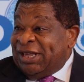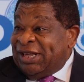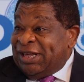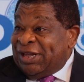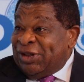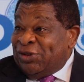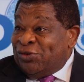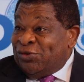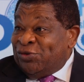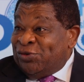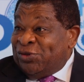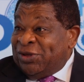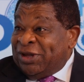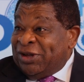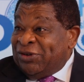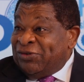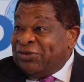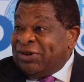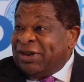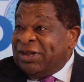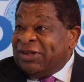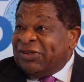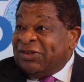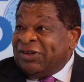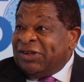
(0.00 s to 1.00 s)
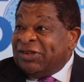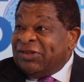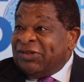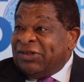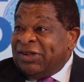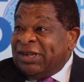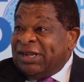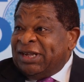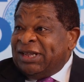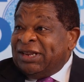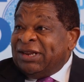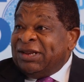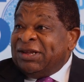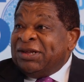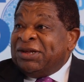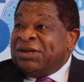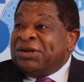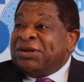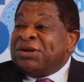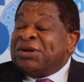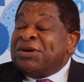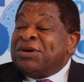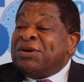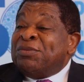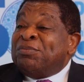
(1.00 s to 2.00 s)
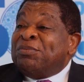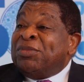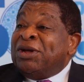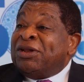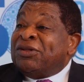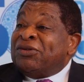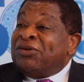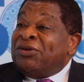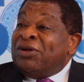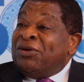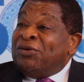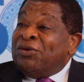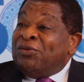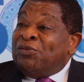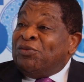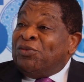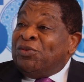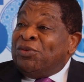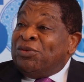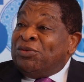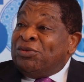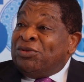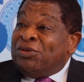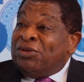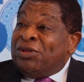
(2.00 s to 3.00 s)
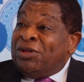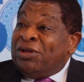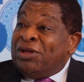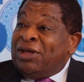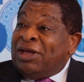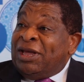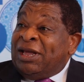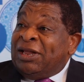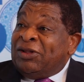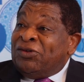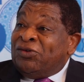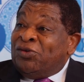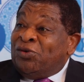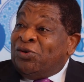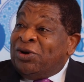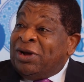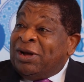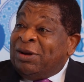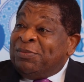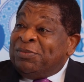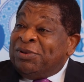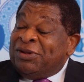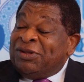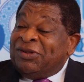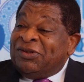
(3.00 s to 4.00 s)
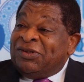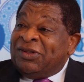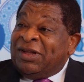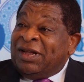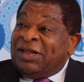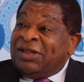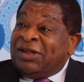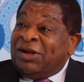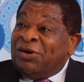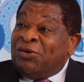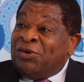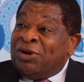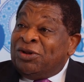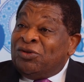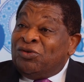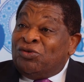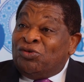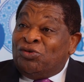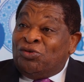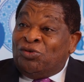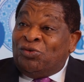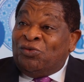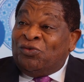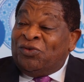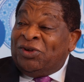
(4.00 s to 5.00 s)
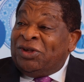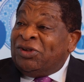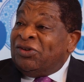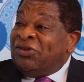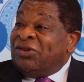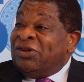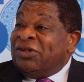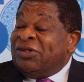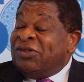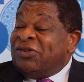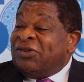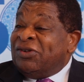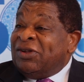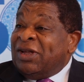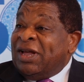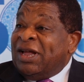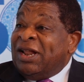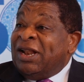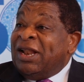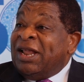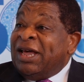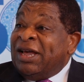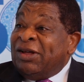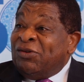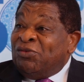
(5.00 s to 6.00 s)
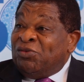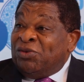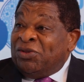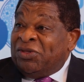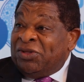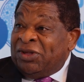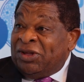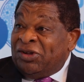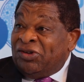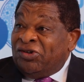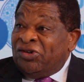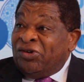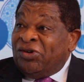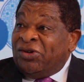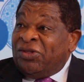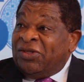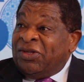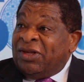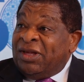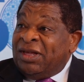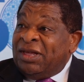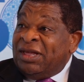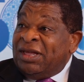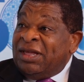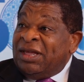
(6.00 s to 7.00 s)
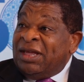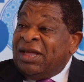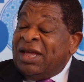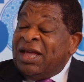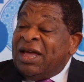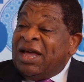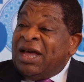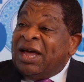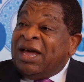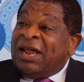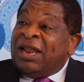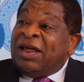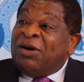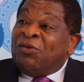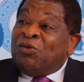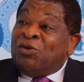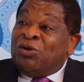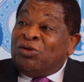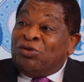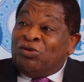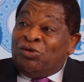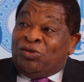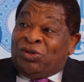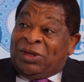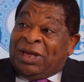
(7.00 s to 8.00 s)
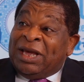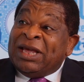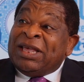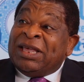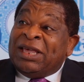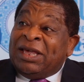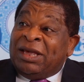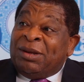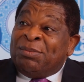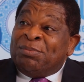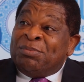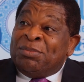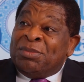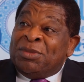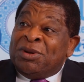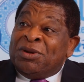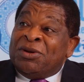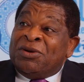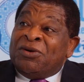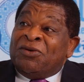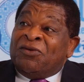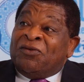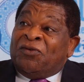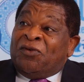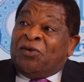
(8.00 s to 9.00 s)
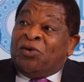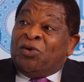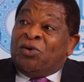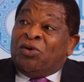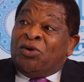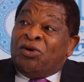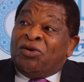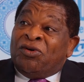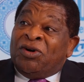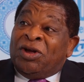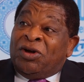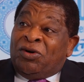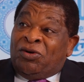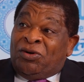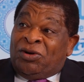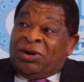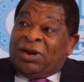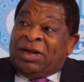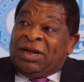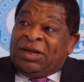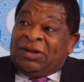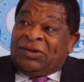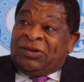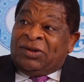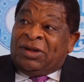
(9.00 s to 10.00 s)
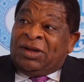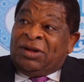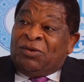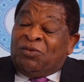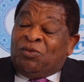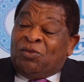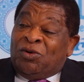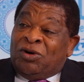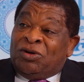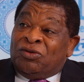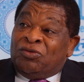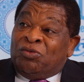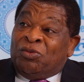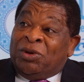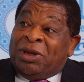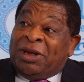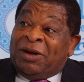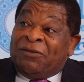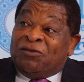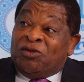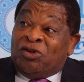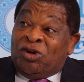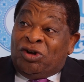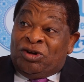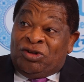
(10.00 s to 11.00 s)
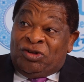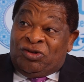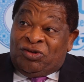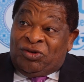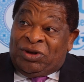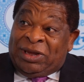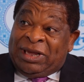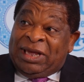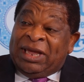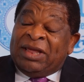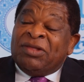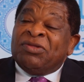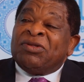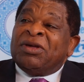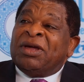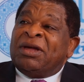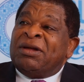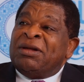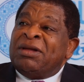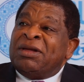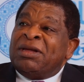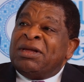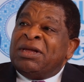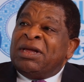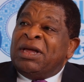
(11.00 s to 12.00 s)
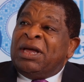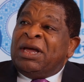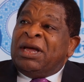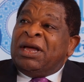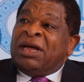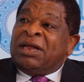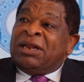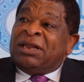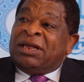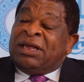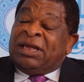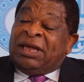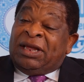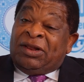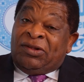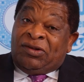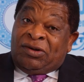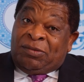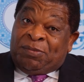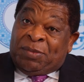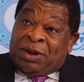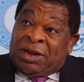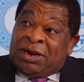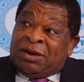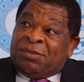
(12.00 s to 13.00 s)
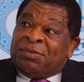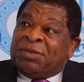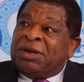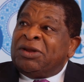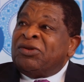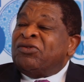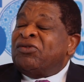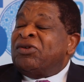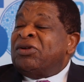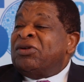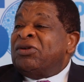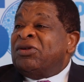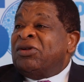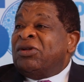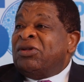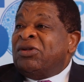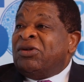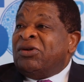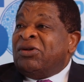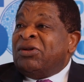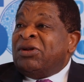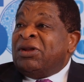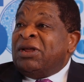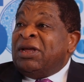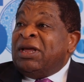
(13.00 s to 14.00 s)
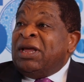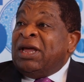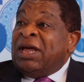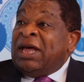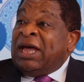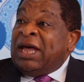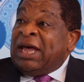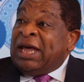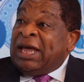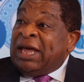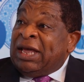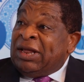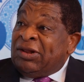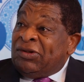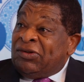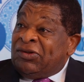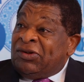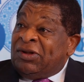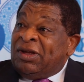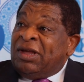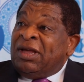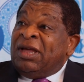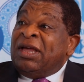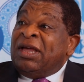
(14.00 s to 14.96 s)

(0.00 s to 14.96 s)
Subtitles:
he in 2016. But it so happens that our two visions aligned with each other. And I want to thank him for recognizing what we have done together at the Inter-Parliamentary Union and